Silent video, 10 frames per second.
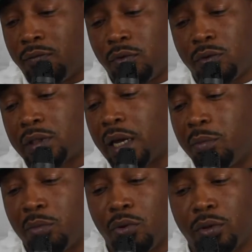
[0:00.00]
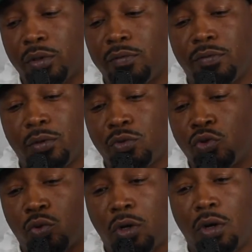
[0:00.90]
you're a skateboarder, if you
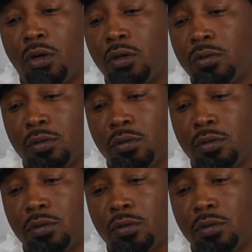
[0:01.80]
draw,